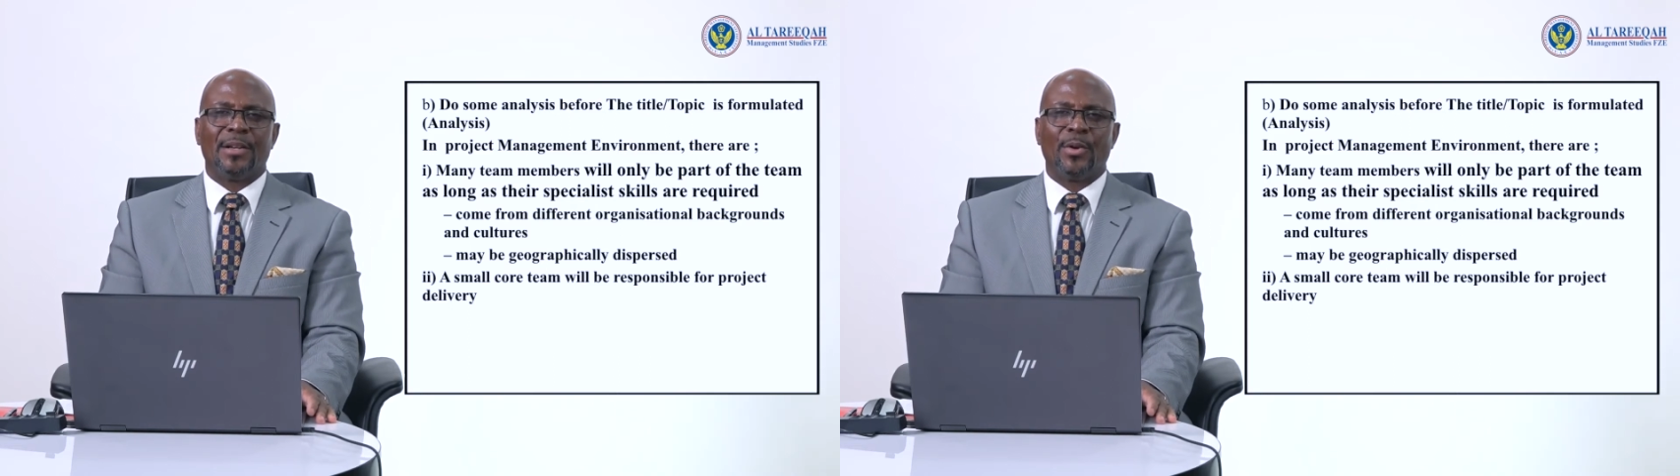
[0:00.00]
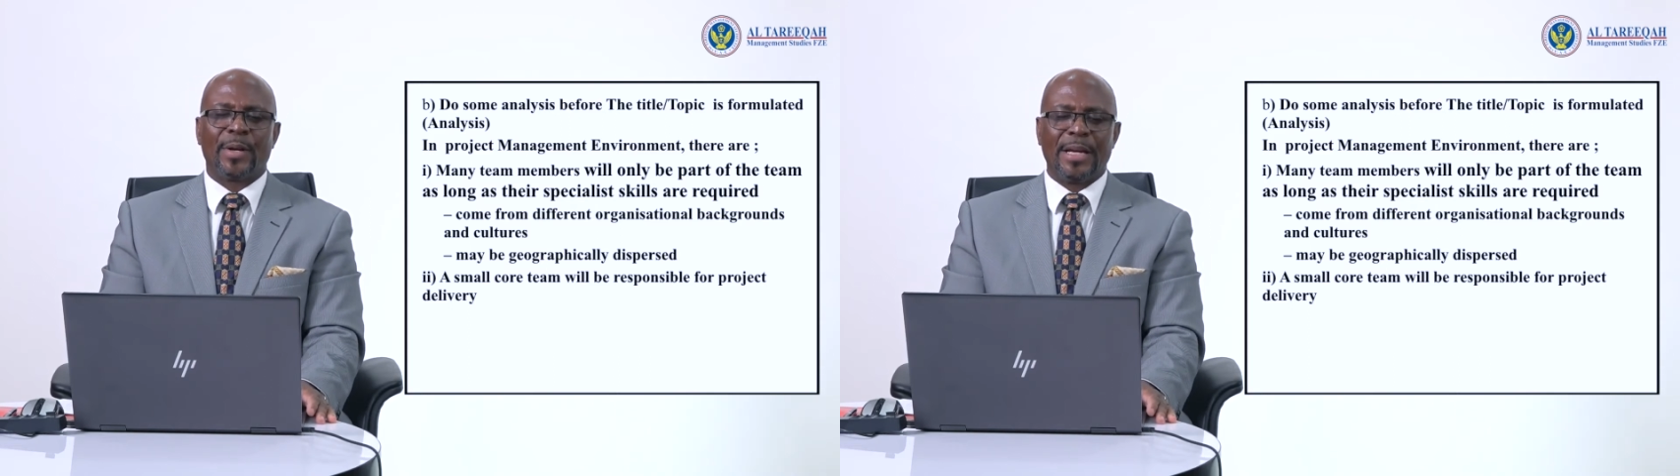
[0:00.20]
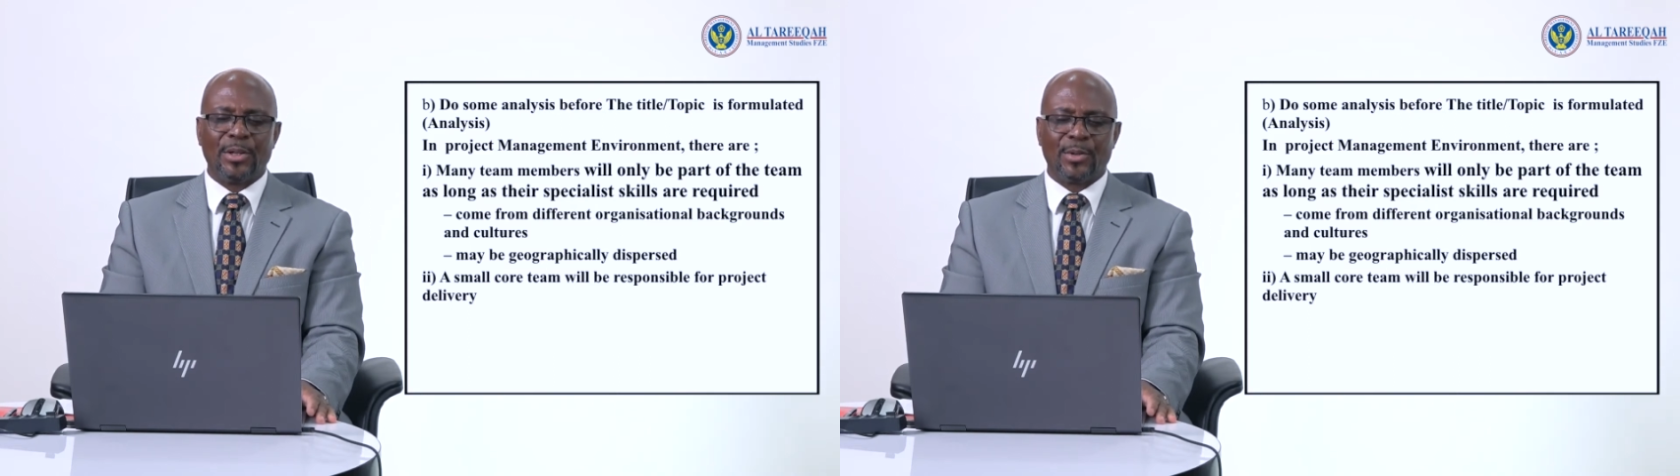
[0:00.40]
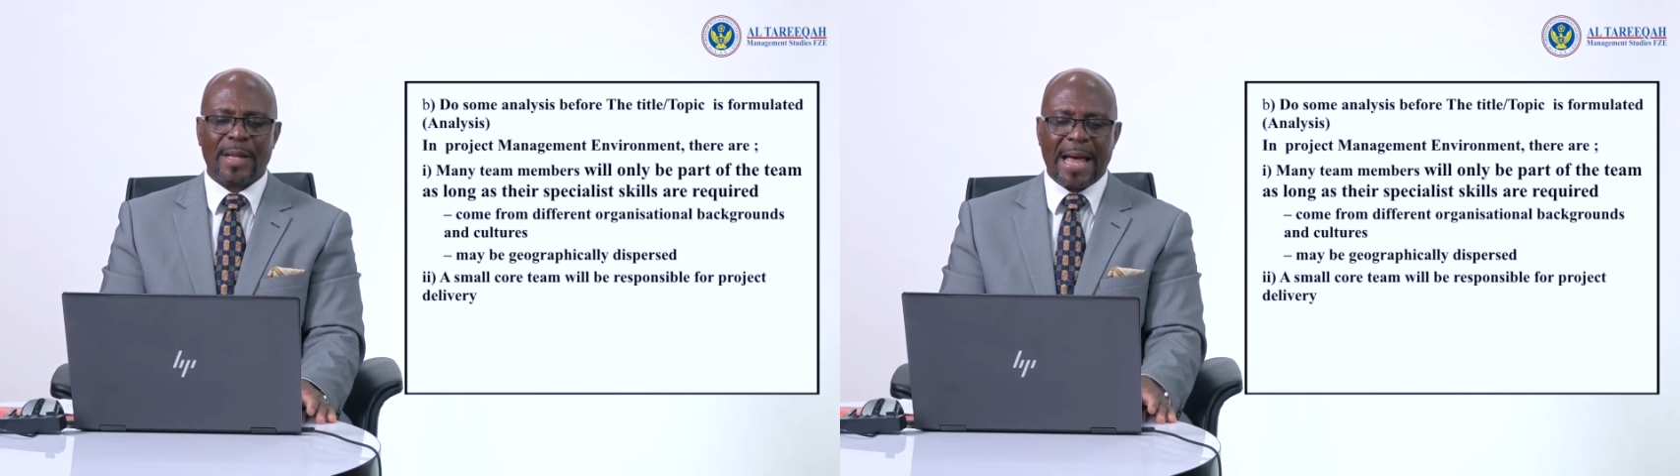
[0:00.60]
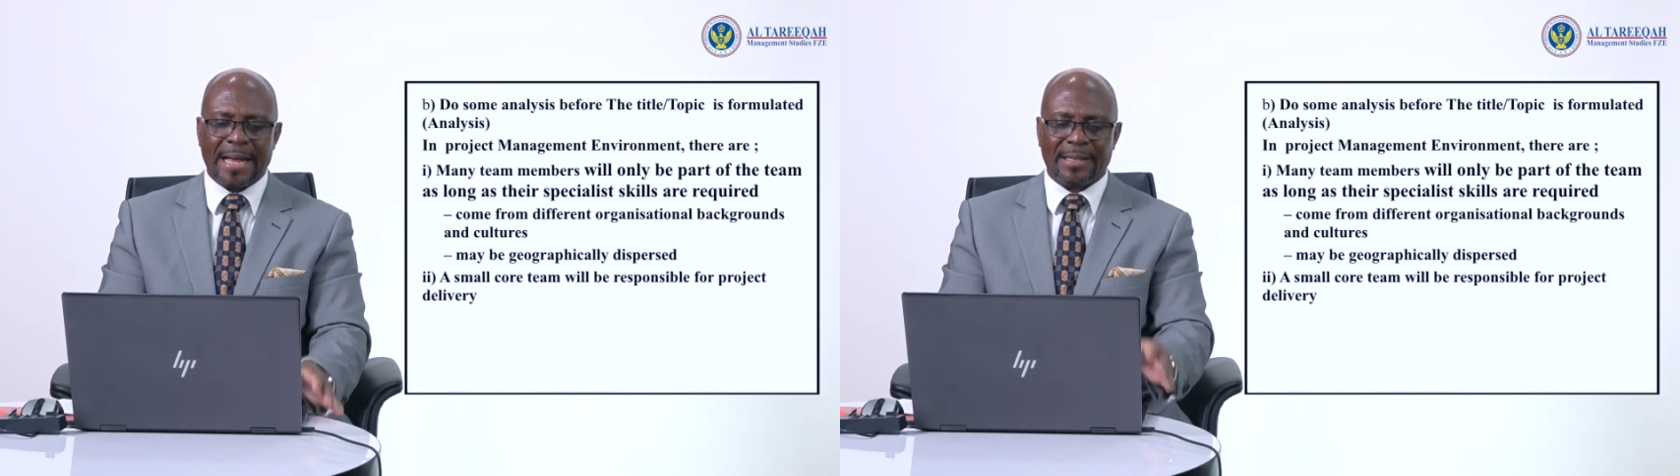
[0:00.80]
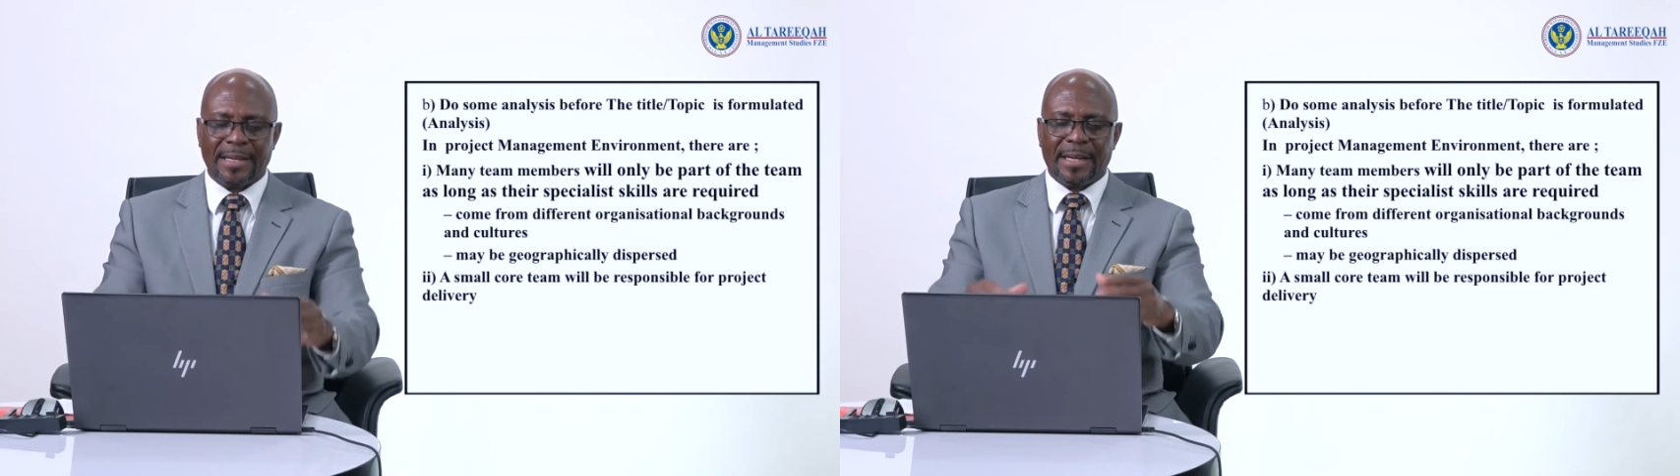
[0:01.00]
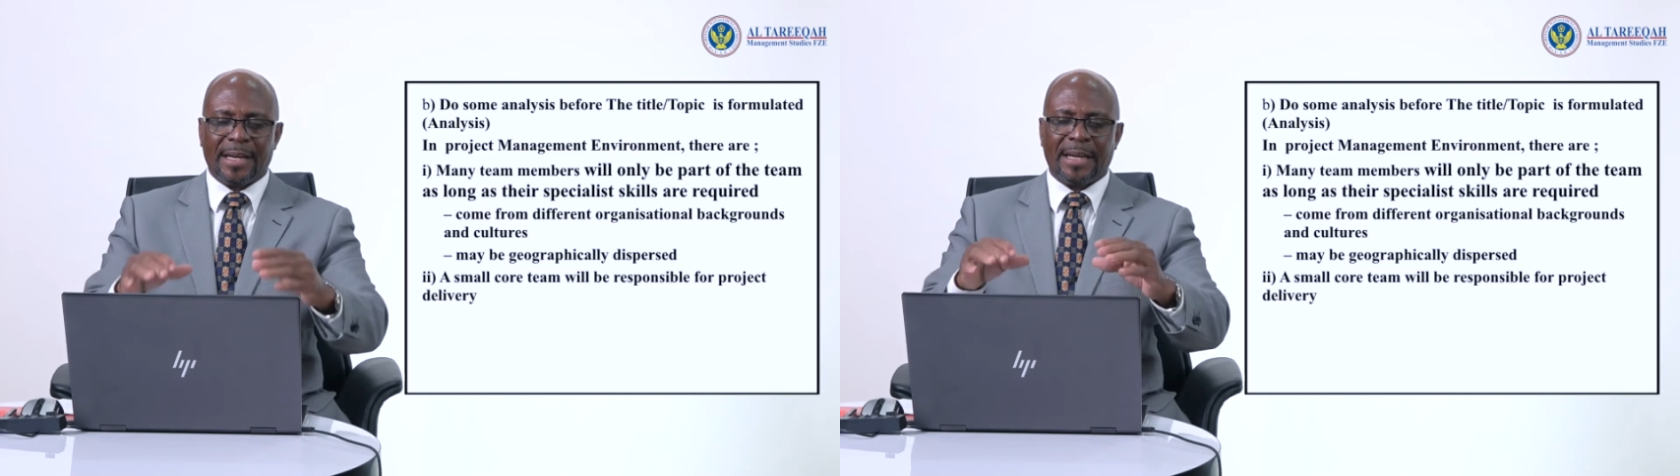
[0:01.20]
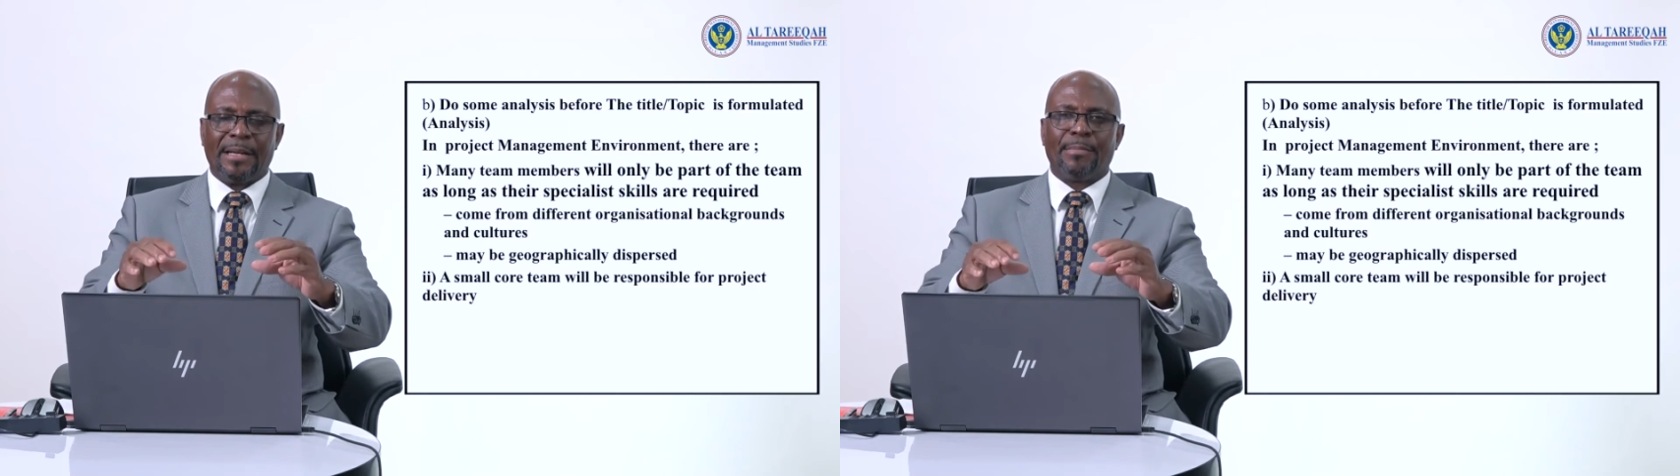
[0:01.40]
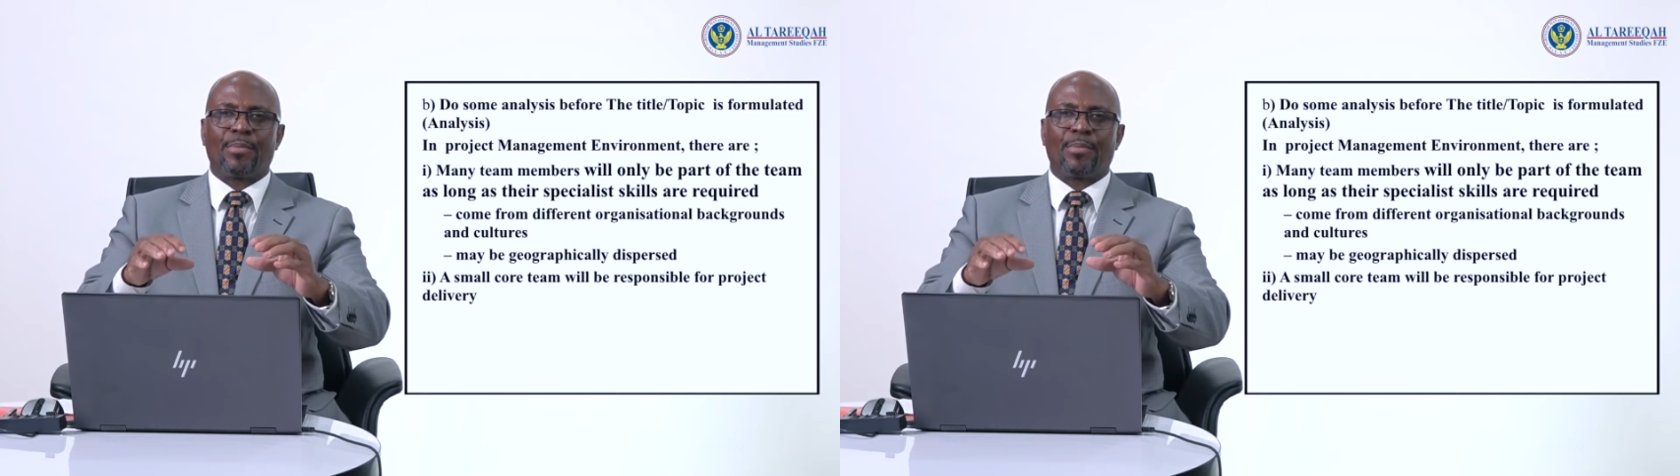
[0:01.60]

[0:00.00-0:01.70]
look into that in